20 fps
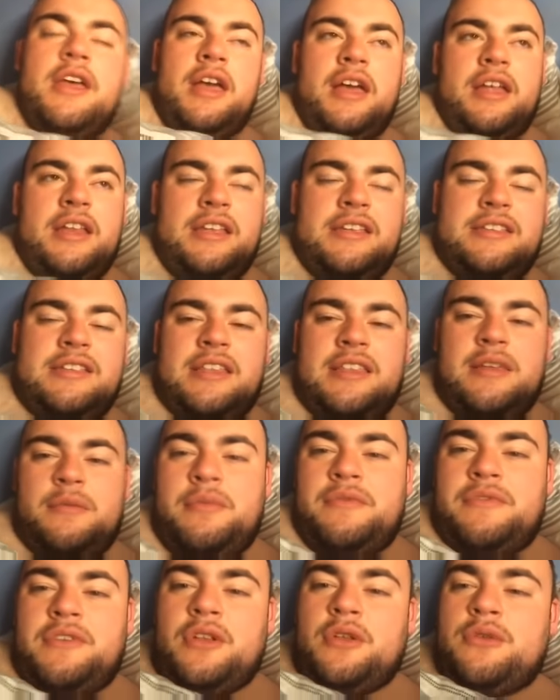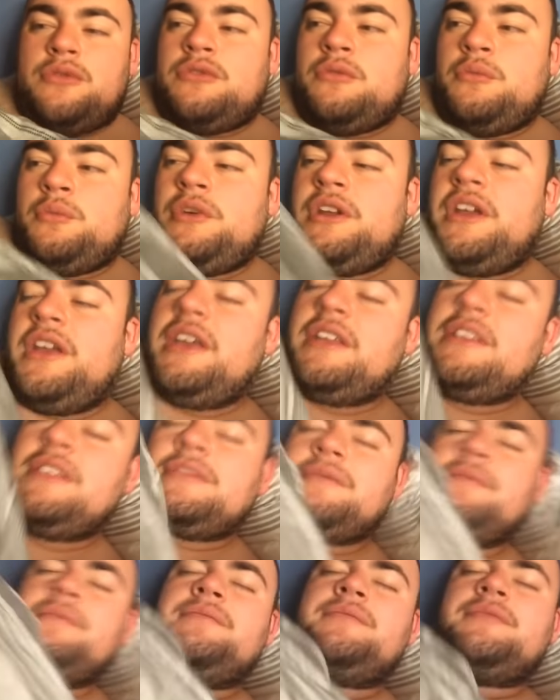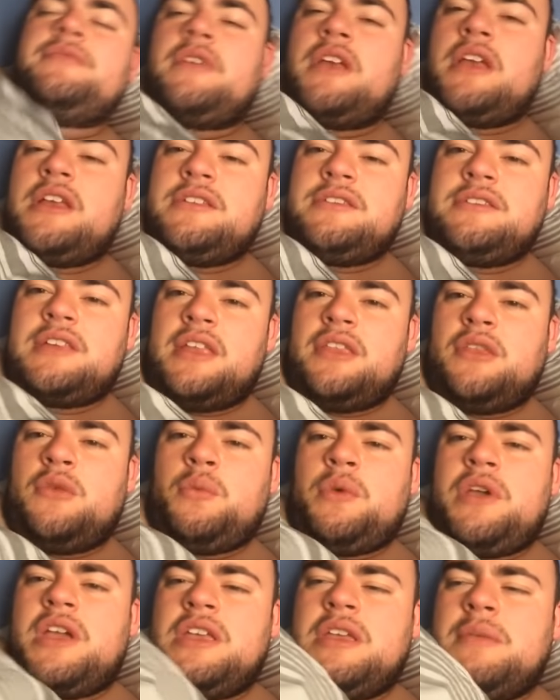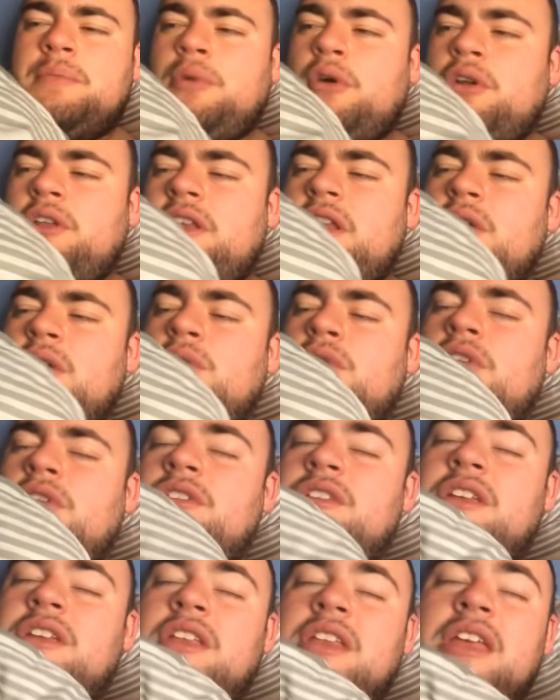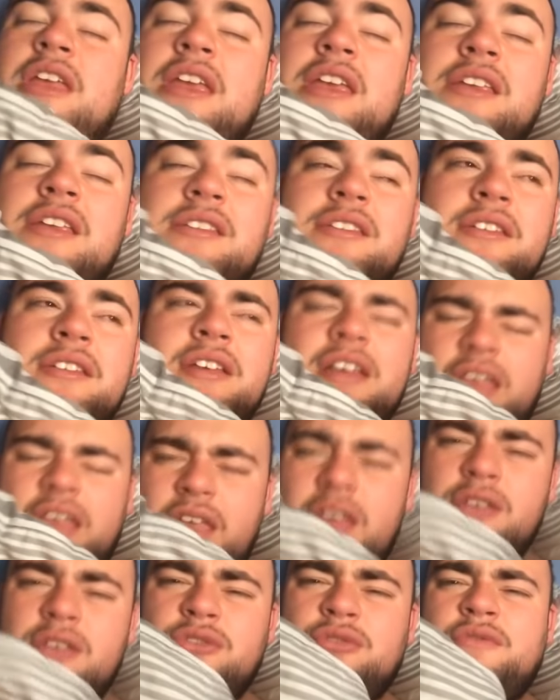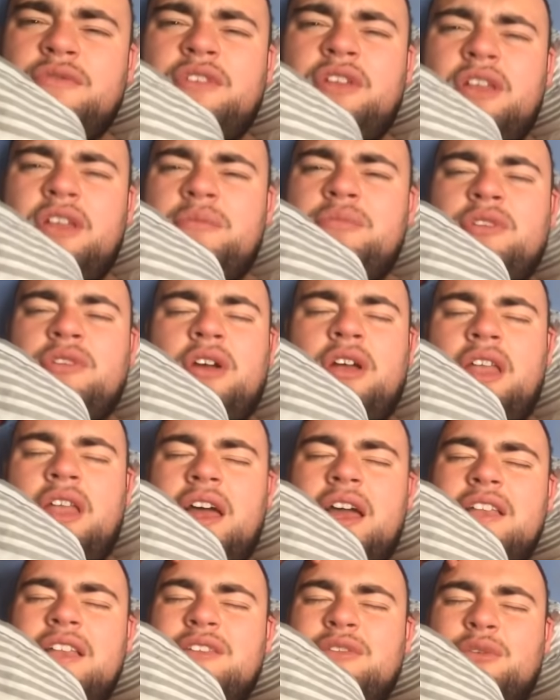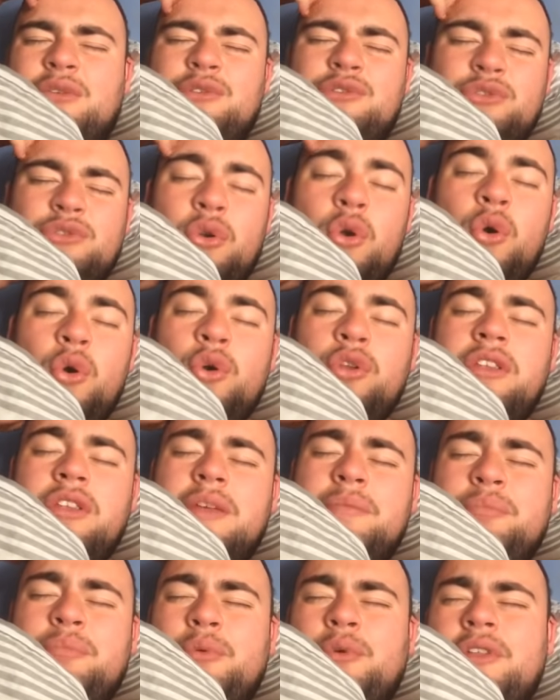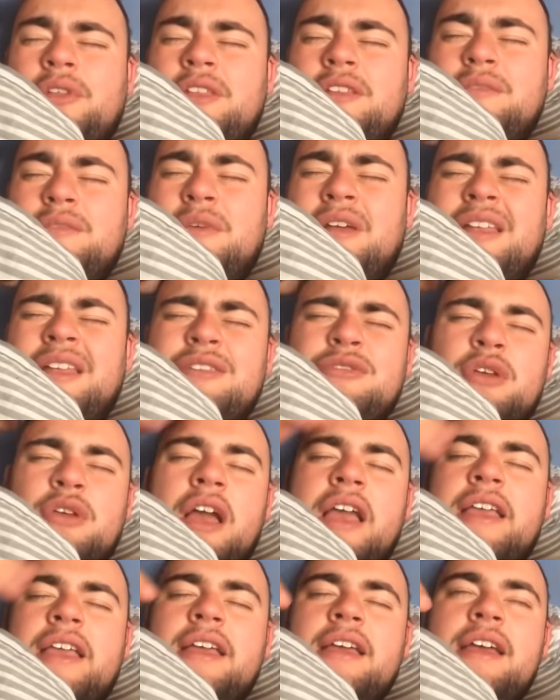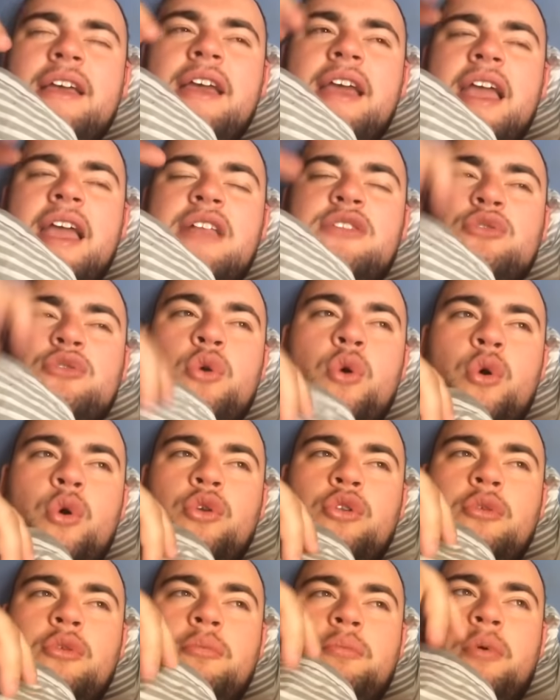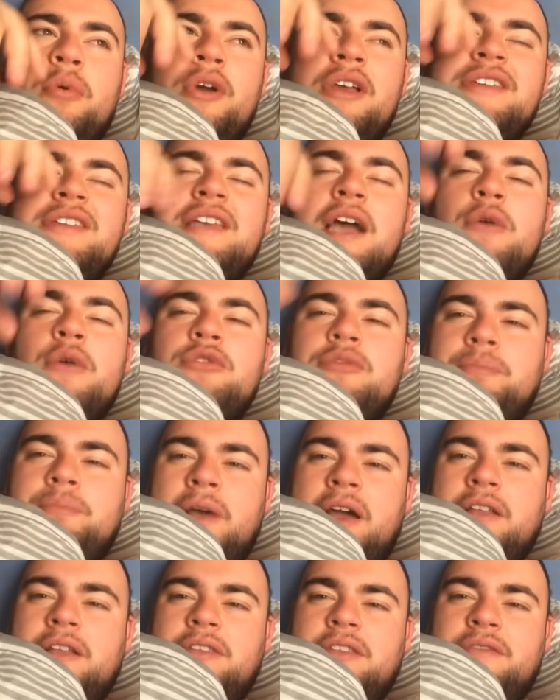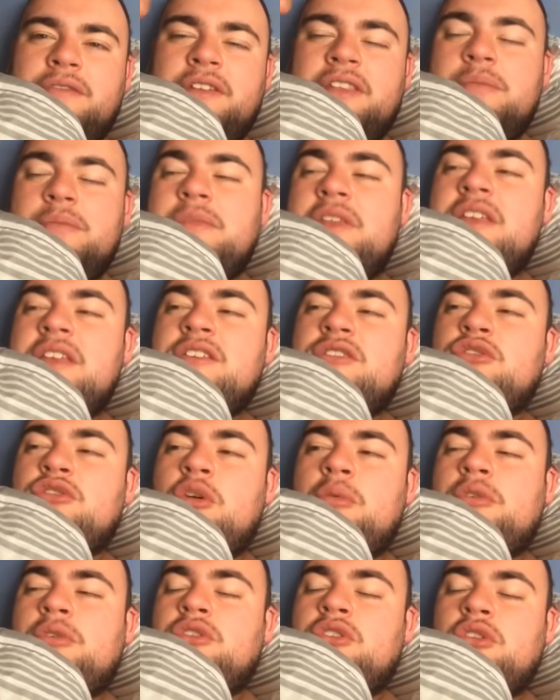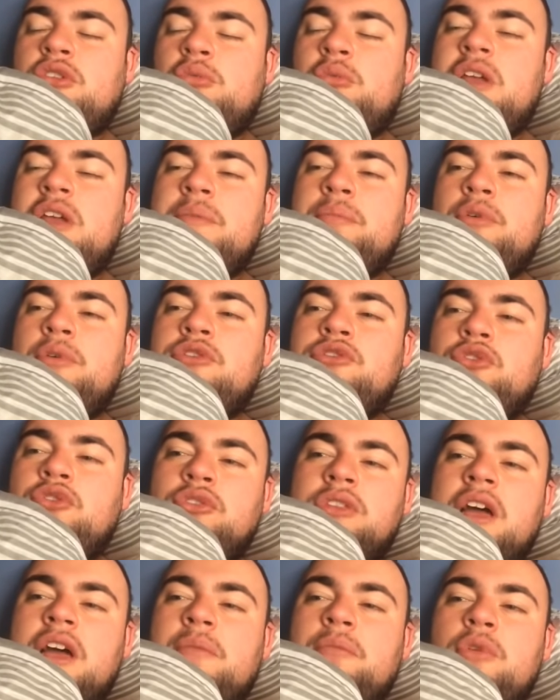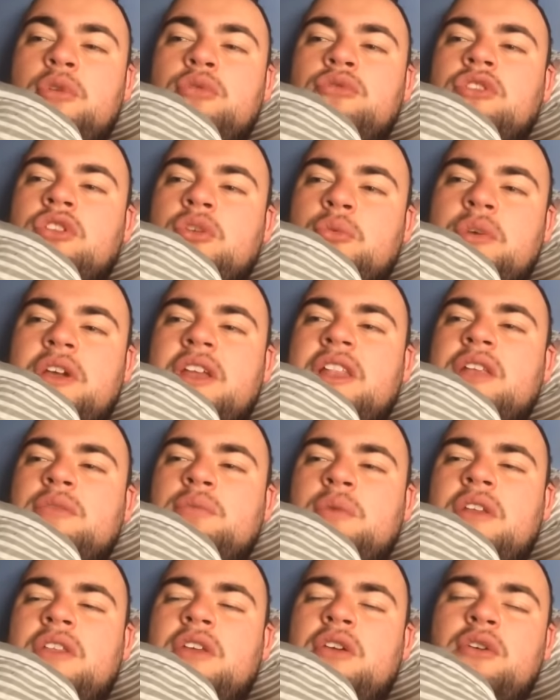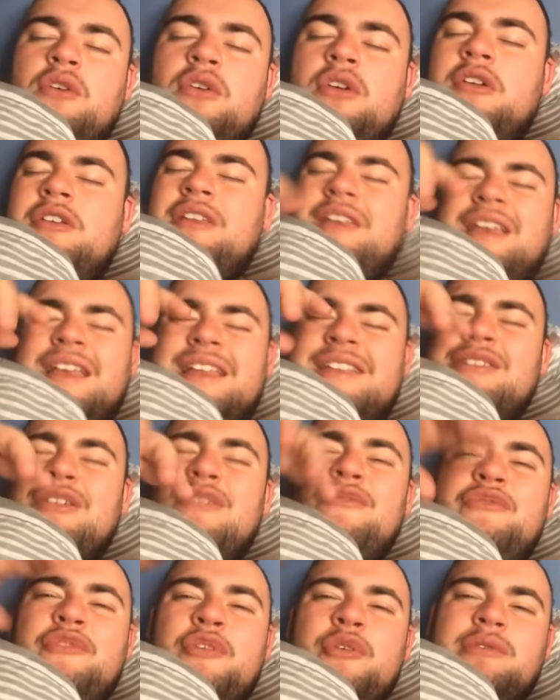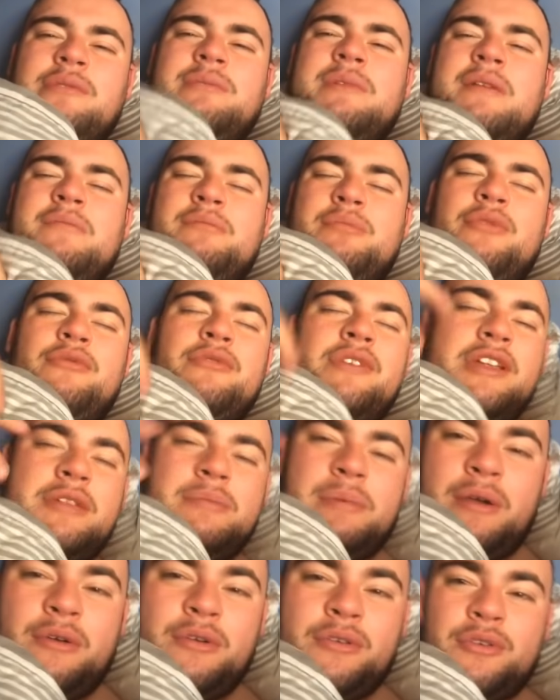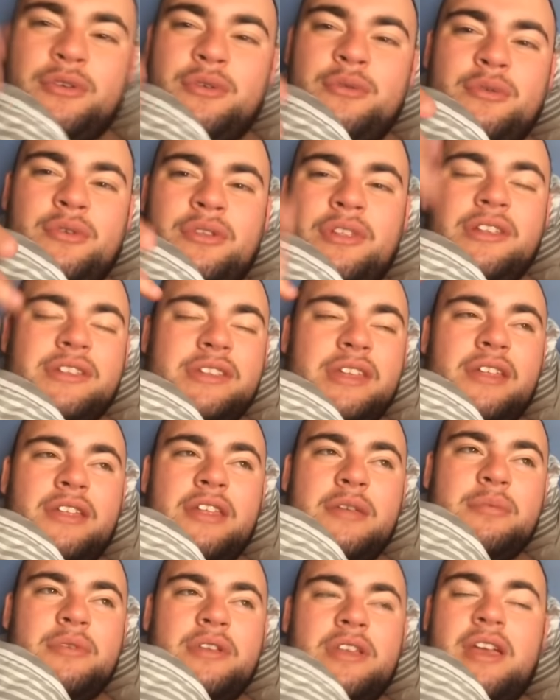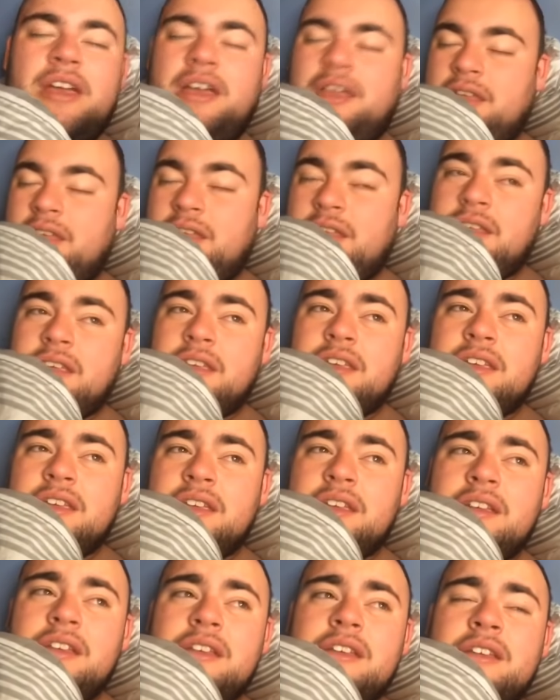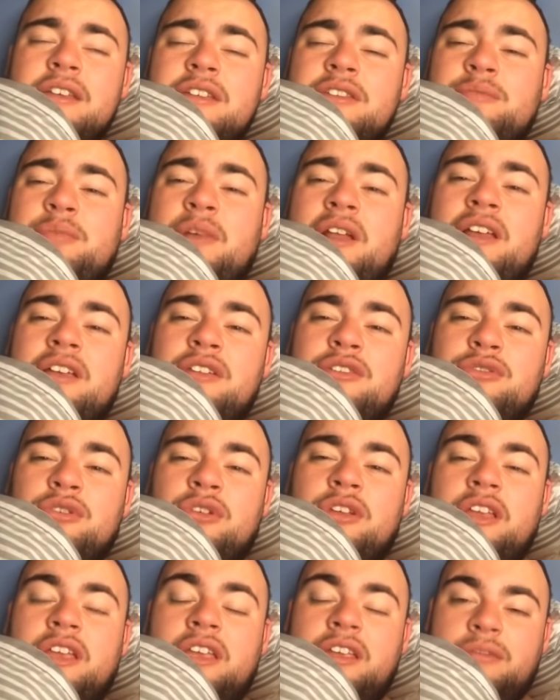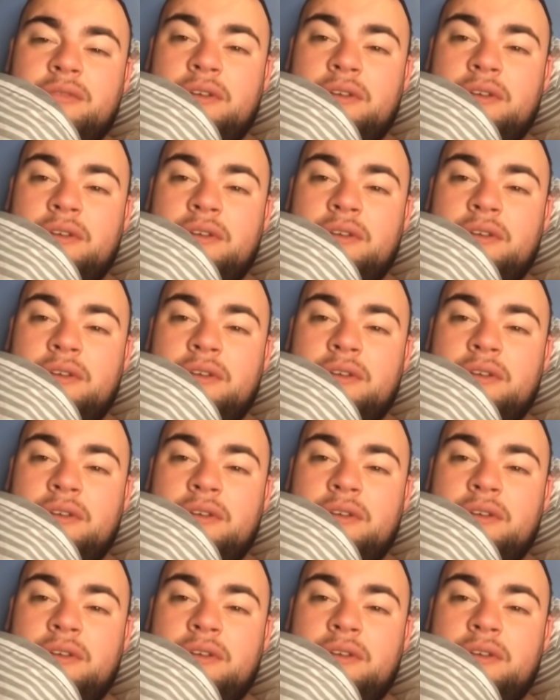And he said that if you're losing weight, it's like the weight of your body now going onto your knees. So for them sort of lines. So it's good, but it's good, but it sounds bad. The fact that my knees are sore because of the weight, but it's good that I'm losing the weight and that's why they're hurting. It's confusing, man, but read about it on Google, it'll tell you. But yeah, it's bright and sunny.